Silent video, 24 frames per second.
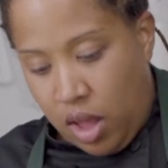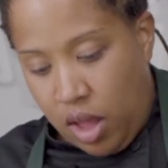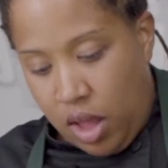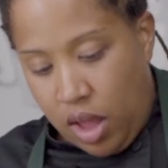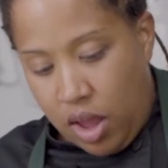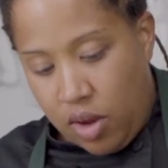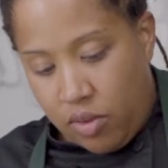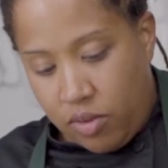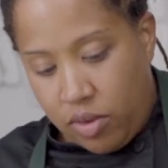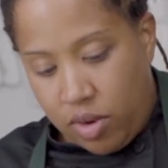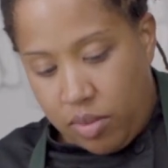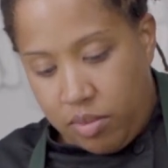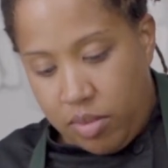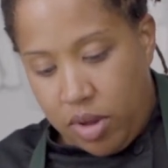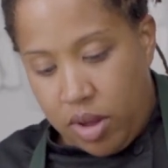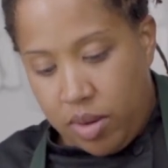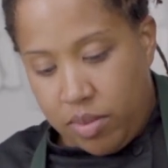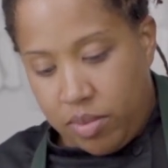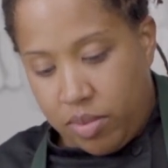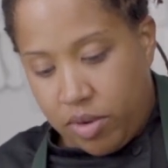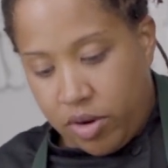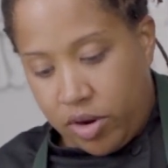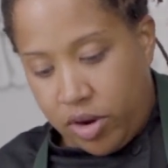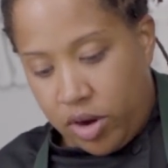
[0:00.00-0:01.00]
And
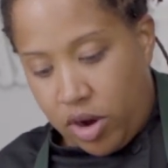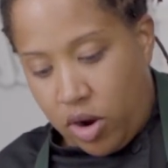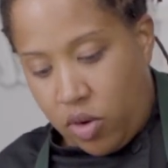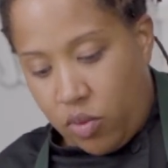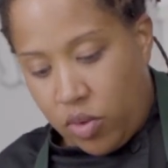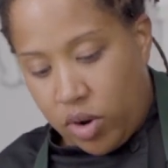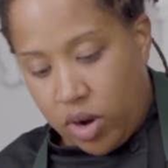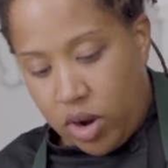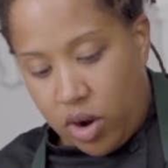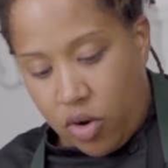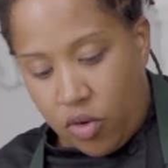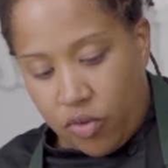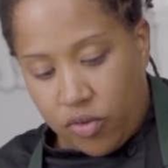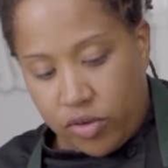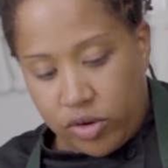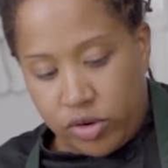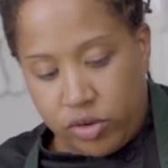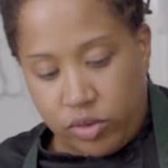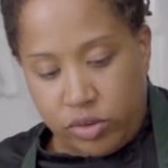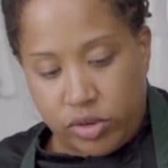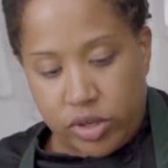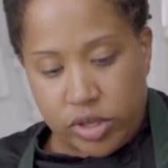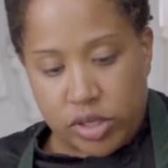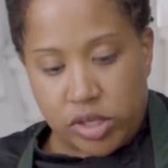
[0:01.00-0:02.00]
remember, you don't want to
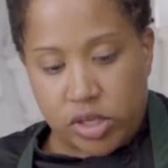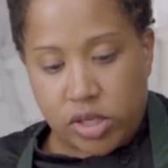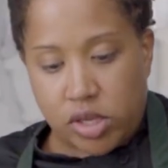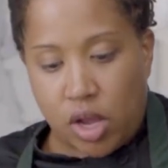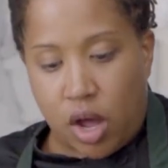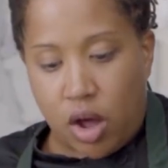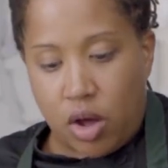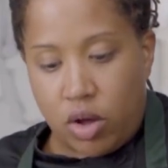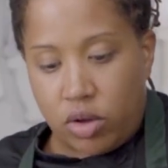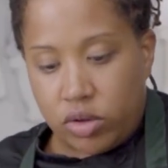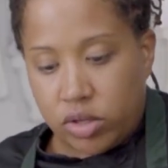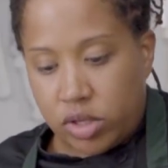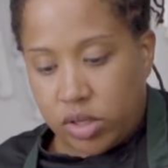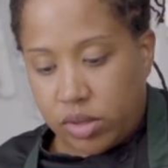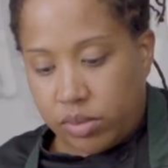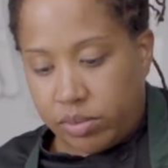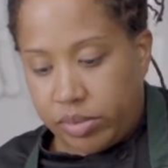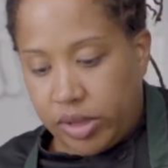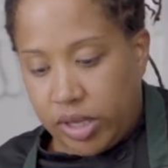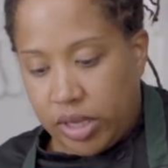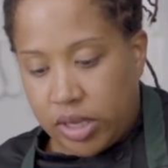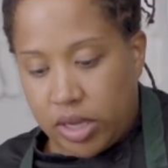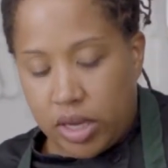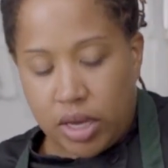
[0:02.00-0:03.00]
overdo the salt
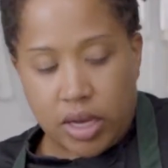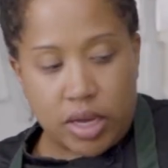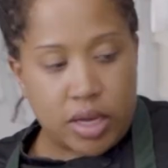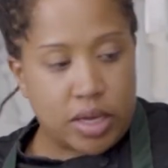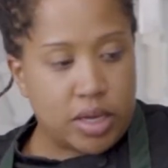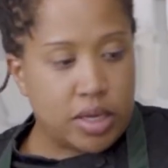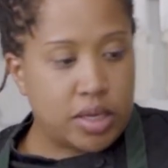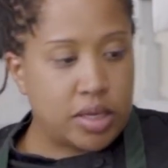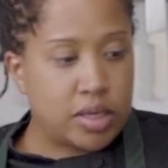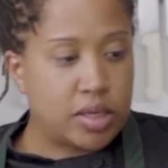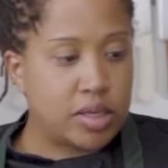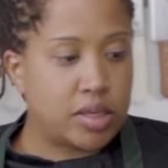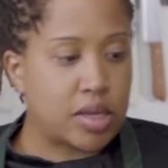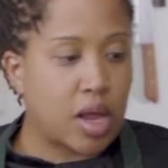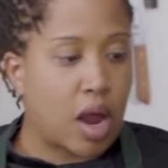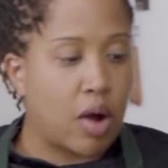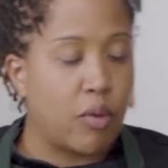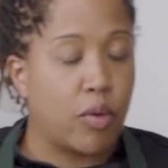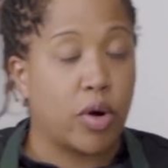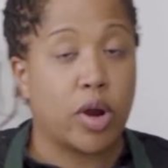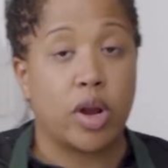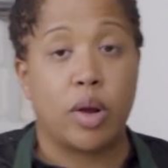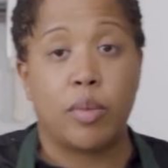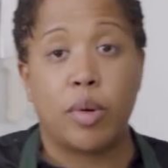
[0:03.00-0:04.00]
because
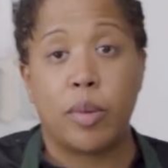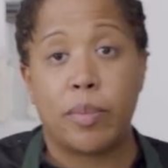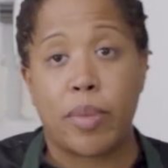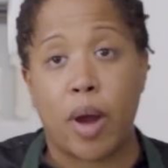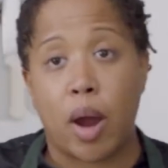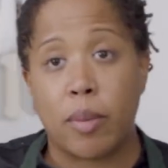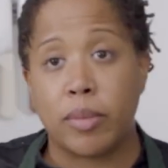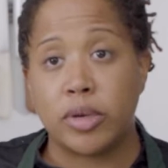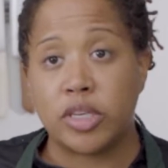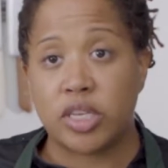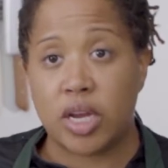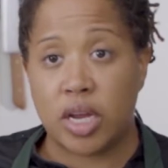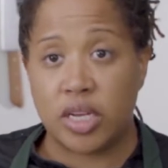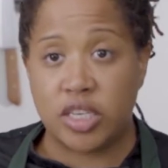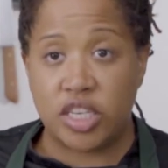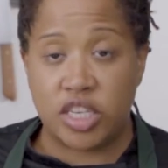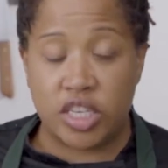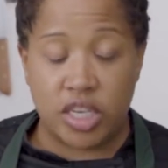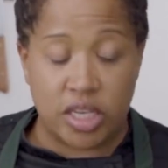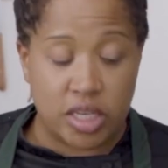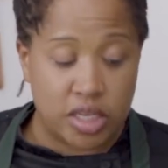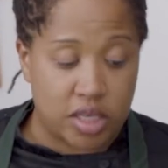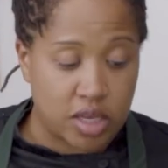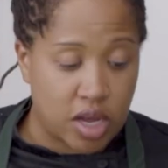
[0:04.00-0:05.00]
we're going to put Parmesan
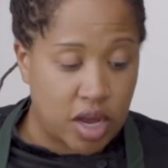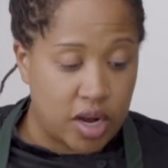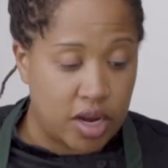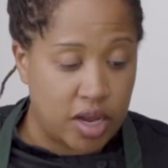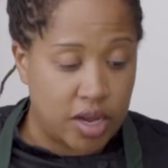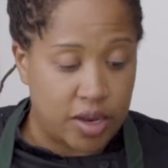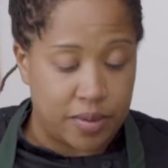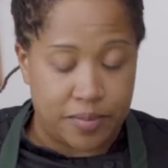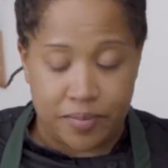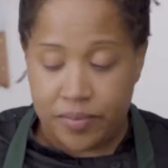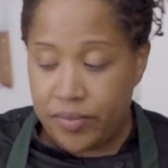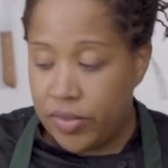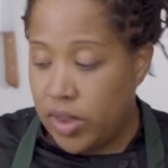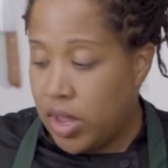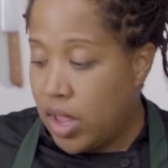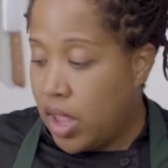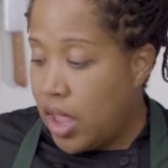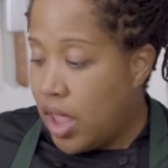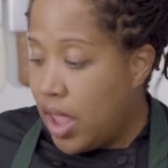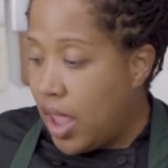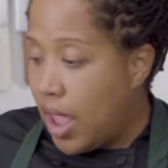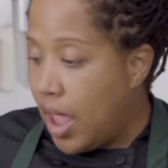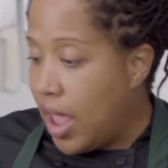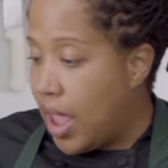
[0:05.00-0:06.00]
cheese on it,
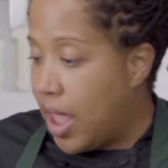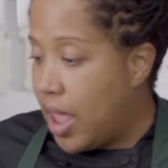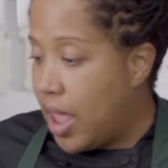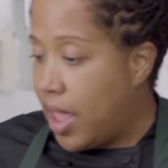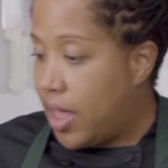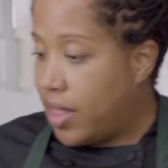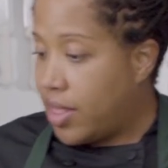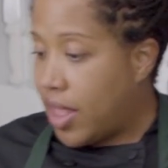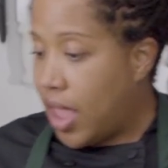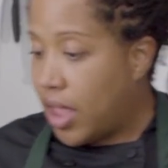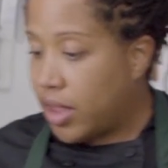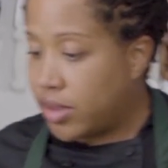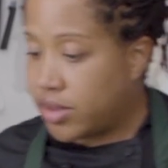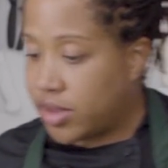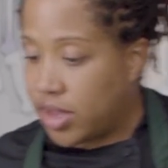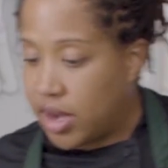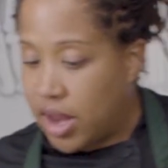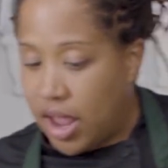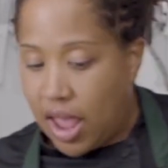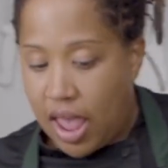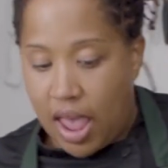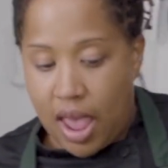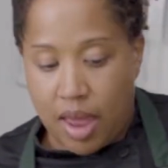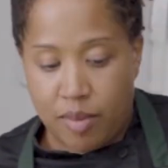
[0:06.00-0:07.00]
and that's
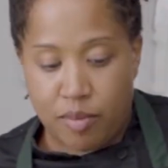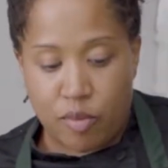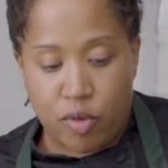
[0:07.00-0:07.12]
going to add